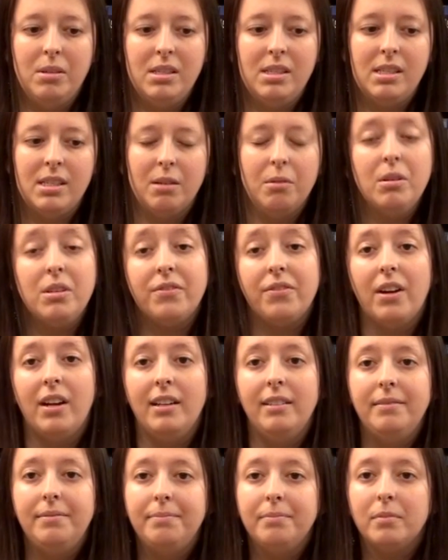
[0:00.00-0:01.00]
was
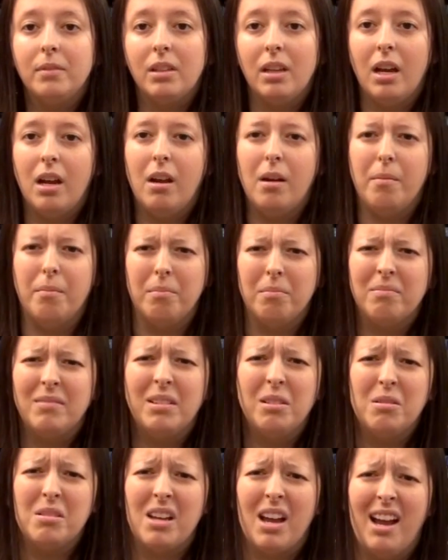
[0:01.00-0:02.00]
fun.
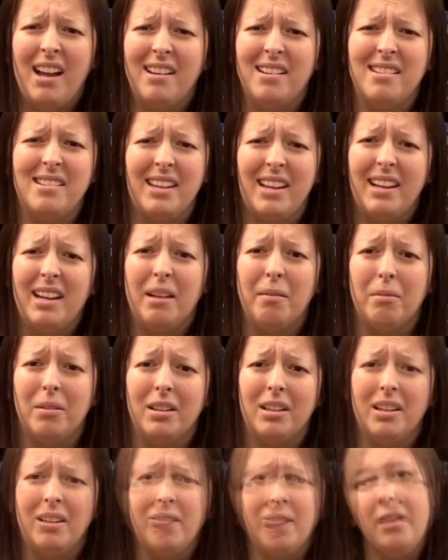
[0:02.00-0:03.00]
It was a hot day, I
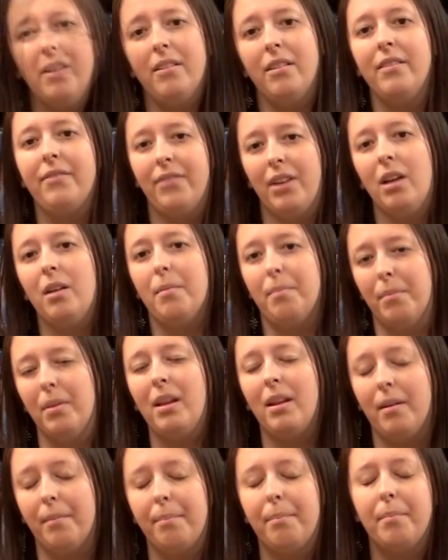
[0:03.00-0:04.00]
believe. It felt,
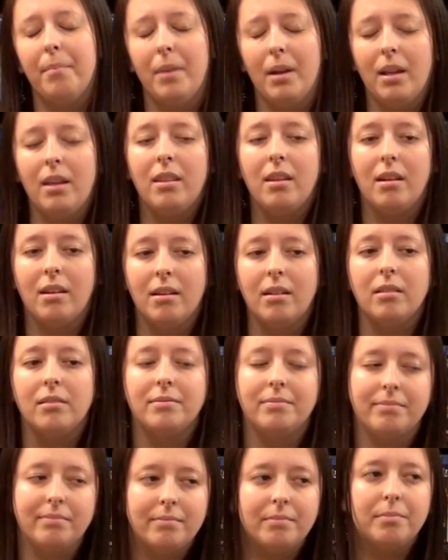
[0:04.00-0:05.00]
the
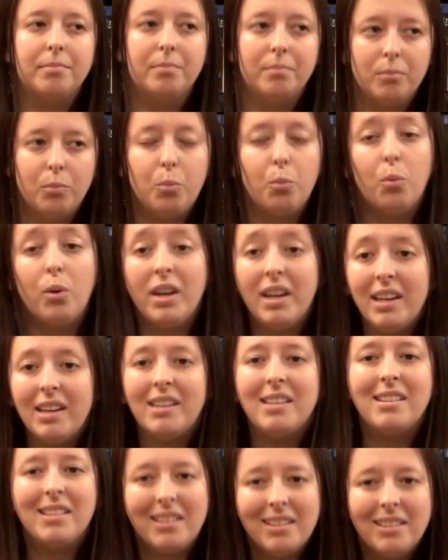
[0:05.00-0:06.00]

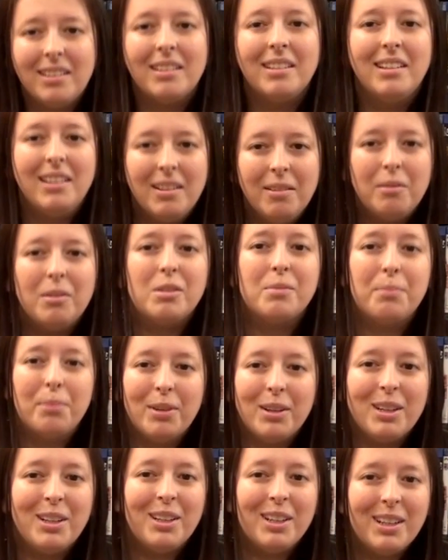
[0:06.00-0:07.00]
wind was
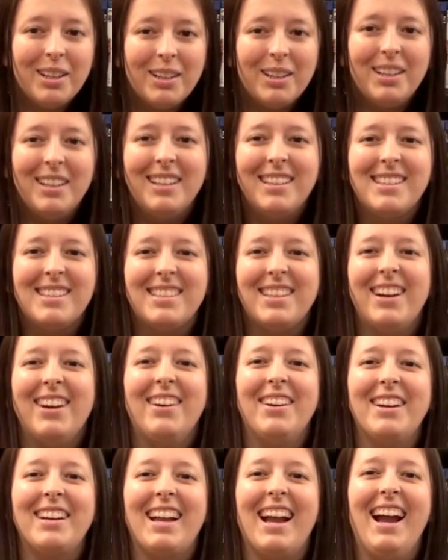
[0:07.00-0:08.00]
pretty good,
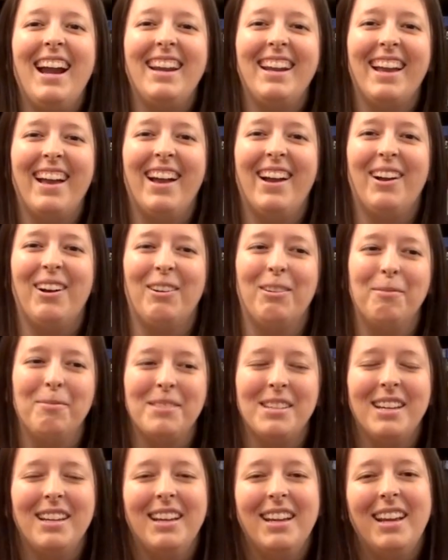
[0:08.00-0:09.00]
so it kind of
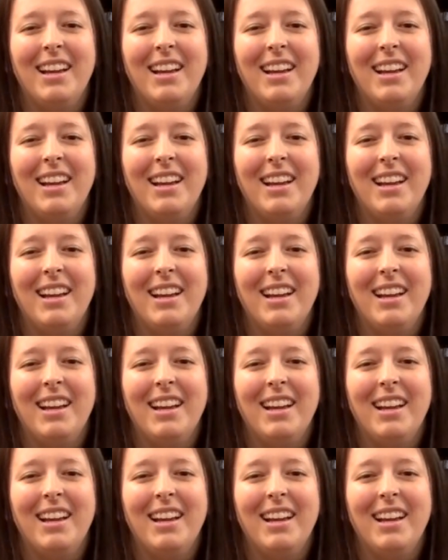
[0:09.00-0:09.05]
helped.